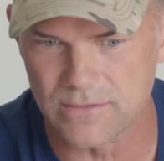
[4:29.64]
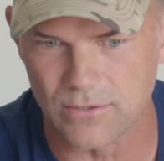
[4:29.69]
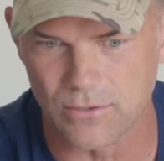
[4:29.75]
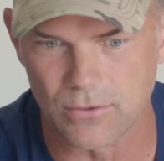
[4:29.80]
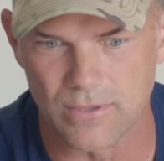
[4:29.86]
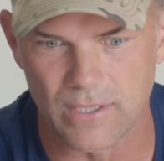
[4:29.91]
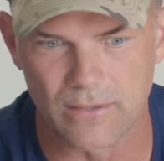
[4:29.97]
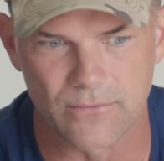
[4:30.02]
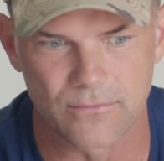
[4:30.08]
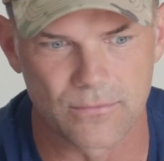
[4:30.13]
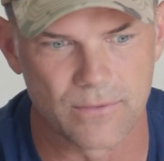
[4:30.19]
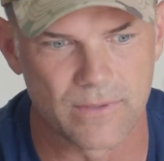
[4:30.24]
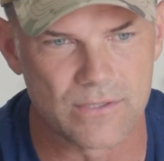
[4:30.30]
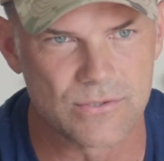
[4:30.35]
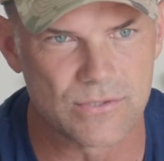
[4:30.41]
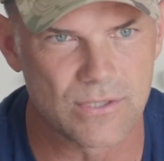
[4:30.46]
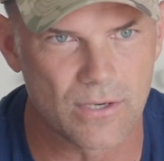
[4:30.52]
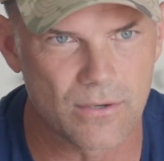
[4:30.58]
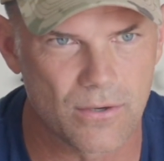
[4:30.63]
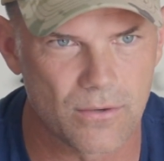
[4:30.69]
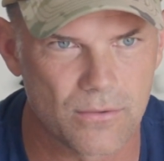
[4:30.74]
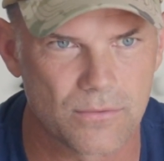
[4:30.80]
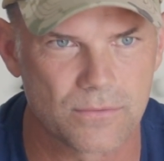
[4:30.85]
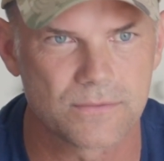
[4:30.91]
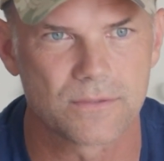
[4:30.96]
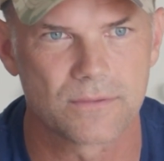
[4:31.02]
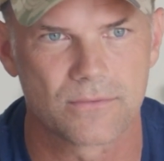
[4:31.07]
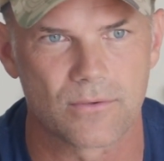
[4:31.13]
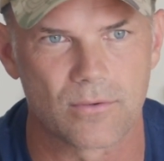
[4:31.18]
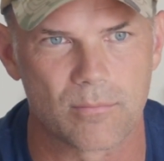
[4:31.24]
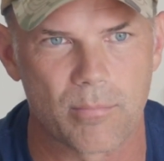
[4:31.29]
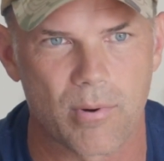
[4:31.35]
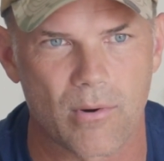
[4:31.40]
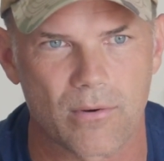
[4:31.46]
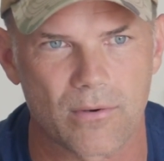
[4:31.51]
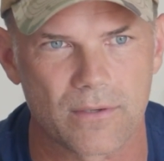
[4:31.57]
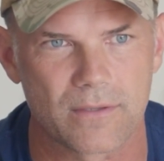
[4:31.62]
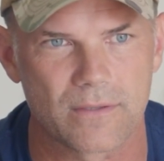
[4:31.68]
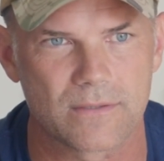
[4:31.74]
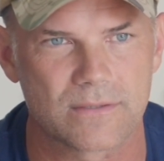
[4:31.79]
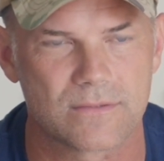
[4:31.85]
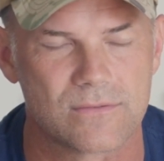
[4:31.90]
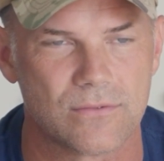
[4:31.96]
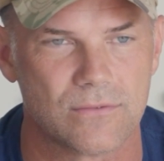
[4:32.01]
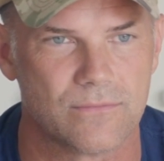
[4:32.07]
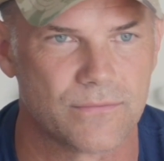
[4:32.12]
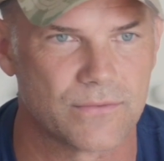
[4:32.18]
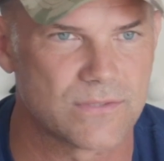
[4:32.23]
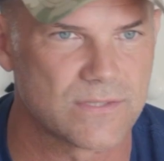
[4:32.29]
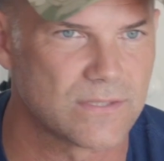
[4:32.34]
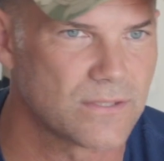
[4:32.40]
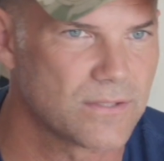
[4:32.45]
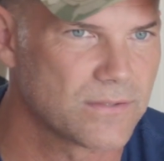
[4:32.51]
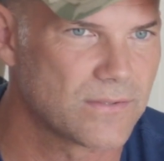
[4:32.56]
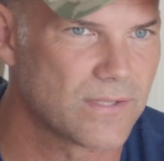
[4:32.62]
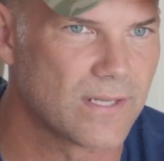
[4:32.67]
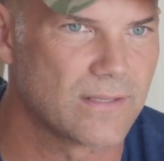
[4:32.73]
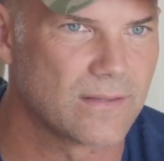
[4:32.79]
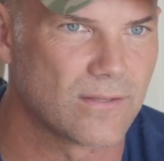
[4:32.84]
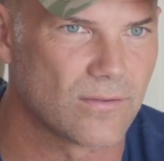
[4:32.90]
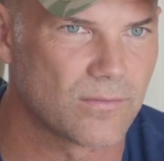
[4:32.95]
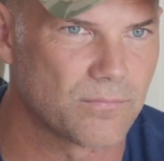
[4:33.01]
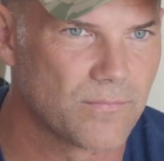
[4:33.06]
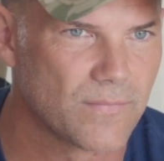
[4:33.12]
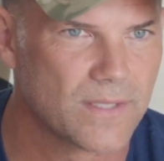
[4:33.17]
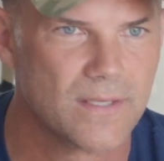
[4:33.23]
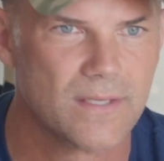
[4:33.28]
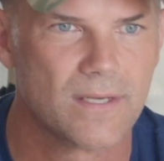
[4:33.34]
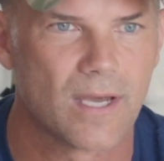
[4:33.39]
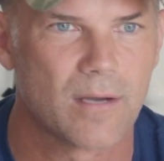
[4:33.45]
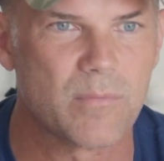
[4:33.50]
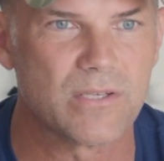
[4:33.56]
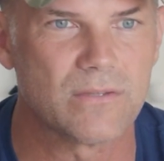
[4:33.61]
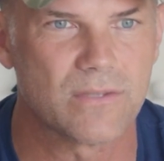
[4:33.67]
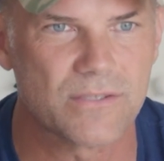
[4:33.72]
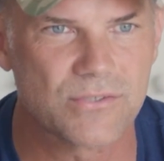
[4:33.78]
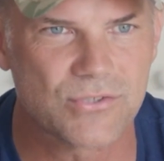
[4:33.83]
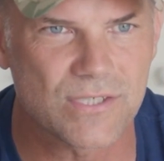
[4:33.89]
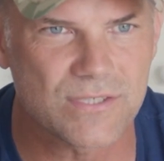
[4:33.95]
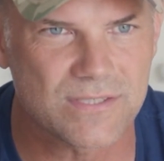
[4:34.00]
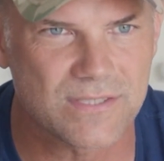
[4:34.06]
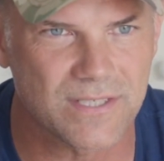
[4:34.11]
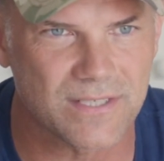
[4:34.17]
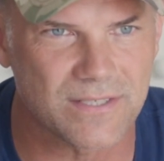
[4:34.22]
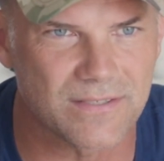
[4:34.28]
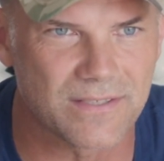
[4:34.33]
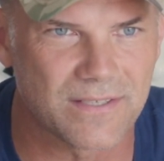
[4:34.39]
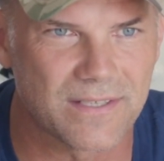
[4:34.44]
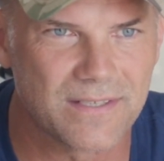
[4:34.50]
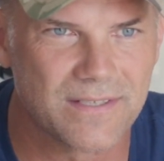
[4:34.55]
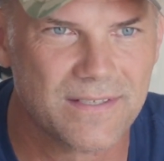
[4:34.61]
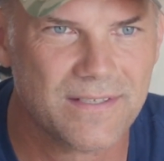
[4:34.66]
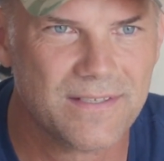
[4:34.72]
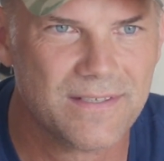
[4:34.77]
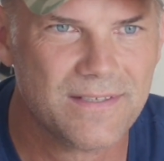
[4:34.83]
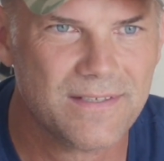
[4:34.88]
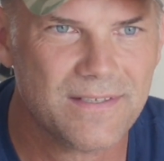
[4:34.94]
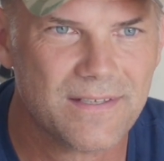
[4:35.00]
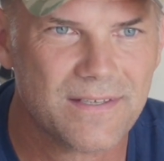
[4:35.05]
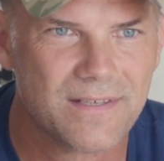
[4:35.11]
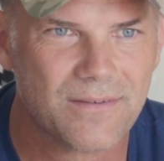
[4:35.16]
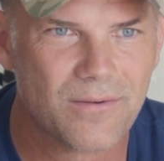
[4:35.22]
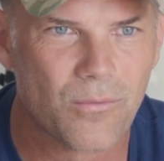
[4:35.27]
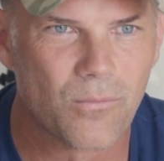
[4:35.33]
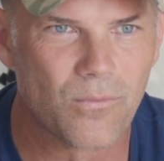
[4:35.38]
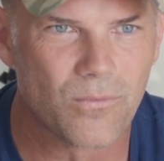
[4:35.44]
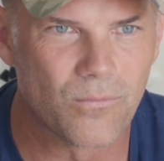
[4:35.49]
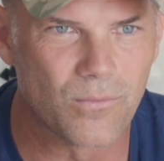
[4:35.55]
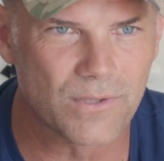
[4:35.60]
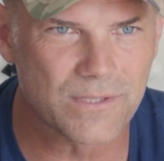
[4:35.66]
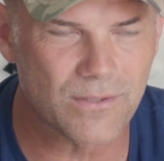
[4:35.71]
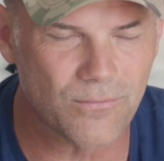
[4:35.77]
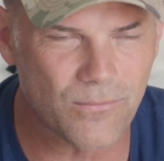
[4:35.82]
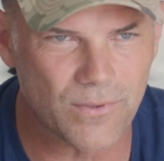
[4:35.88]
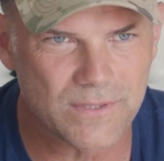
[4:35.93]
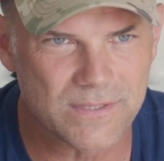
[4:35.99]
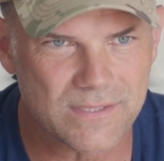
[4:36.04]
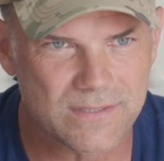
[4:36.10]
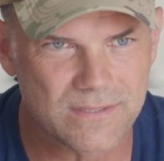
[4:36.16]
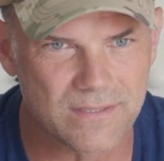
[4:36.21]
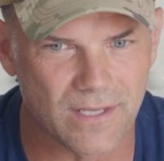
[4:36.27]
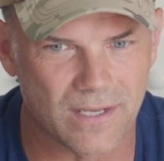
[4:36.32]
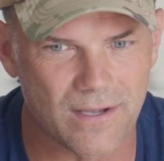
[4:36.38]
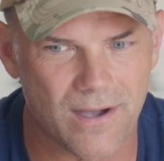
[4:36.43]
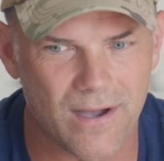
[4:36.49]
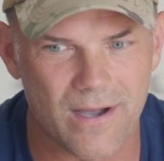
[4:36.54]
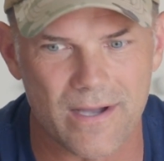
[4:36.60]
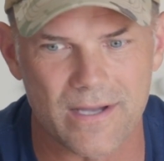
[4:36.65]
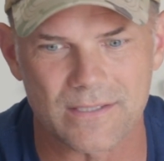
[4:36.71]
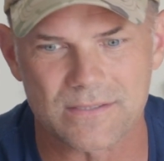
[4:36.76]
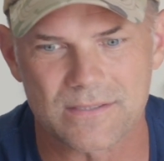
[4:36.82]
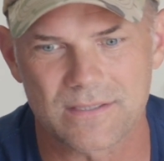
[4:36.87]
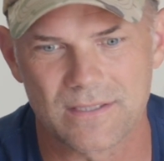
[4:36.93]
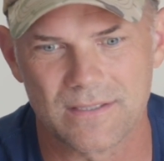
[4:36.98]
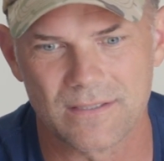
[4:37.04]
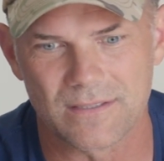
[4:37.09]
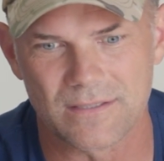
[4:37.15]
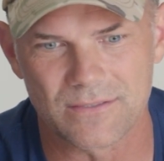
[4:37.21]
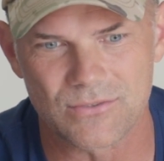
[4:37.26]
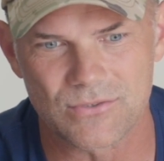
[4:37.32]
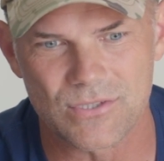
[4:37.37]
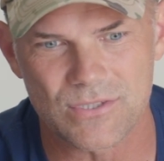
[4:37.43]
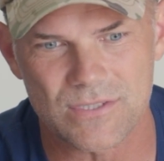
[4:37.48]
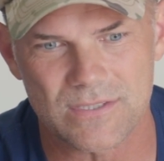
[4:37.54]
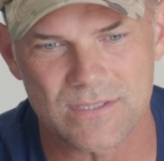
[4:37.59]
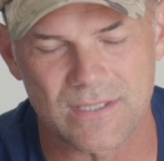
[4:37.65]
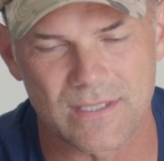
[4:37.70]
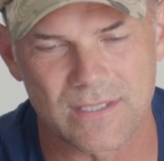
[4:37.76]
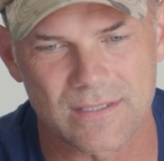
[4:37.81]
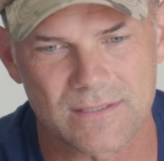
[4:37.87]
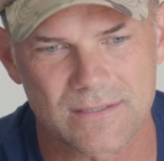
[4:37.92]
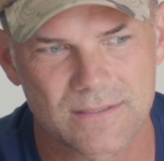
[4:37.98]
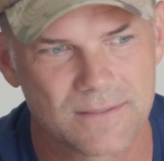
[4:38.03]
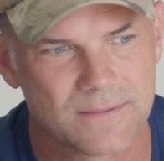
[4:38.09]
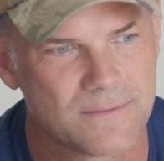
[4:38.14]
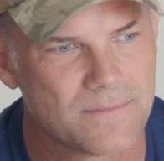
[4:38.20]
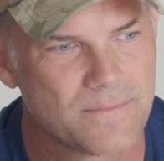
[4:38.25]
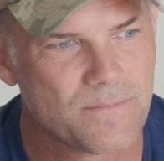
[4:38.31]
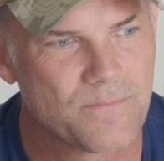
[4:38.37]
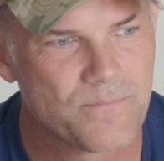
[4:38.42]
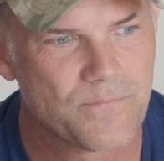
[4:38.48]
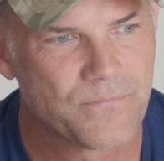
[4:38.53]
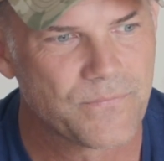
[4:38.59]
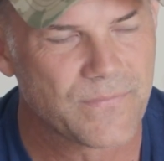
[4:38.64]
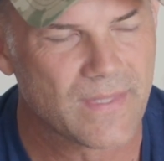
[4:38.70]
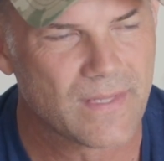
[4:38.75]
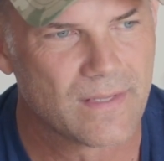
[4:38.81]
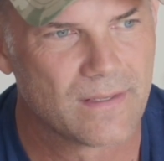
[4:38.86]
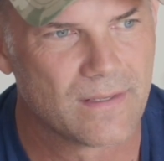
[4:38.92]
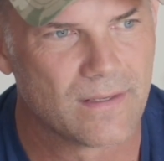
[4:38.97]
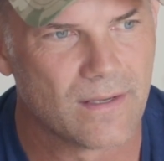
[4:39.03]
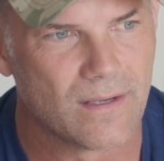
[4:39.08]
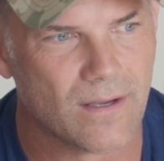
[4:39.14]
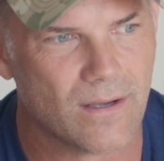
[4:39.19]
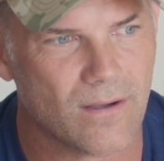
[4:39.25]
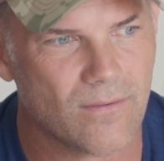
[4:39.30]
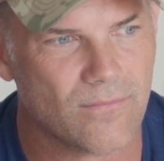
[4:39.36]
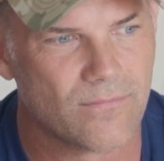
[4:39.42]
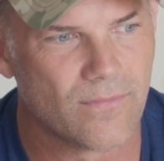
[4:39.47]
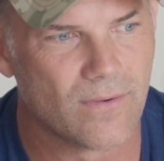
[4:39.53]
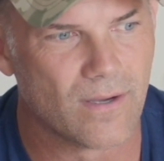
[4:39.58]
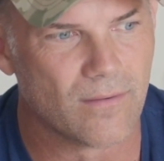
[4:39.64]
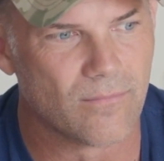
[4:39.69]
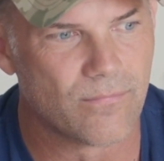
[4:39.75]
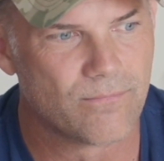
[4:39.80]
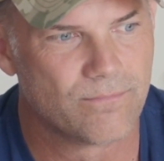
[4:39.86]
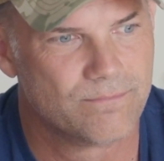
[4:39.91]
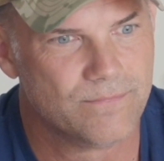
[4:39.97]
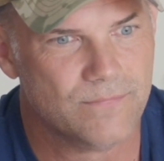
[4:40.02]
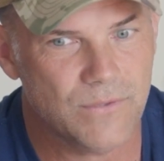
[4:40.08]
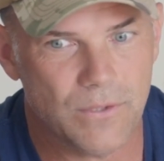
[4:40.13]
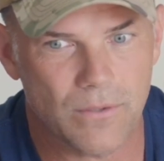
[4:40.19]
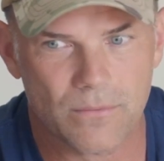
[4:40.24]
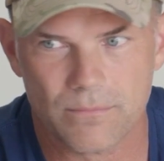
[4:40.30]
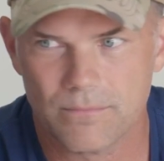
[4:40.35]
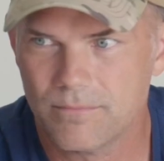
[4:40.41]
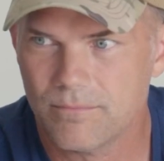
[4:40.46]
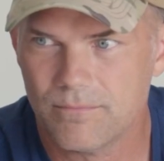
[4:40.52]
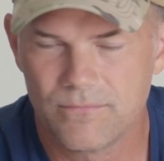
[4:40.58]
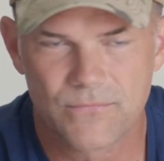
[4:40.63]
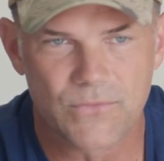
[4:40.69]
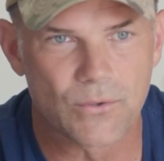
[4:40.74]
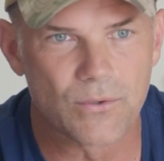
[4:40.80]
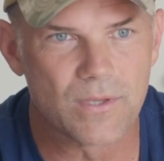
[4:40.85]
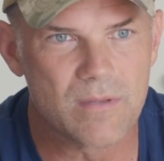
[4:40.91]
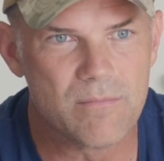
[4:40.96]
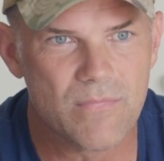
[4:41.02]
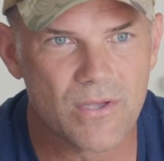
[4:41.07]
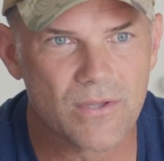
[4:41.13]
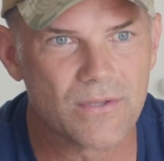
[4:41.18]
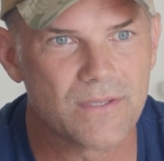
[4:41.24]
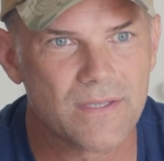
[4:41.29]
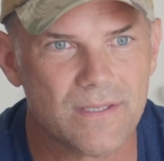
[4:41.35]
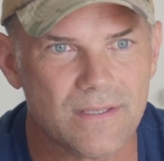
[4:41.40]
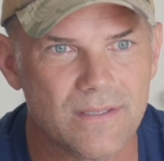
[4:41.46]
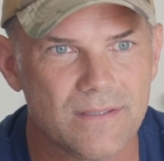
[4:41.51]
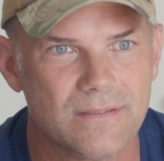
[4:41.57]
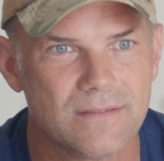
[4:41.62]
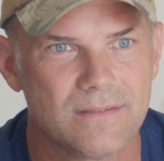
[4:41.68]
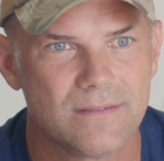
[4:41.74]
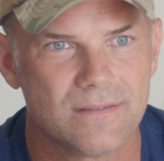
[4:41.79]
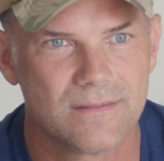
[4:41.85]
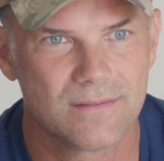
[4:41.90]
to go down through NGOs, third parties to facilitate this. I mean, logistically, what's the cost in the logistics of 30 million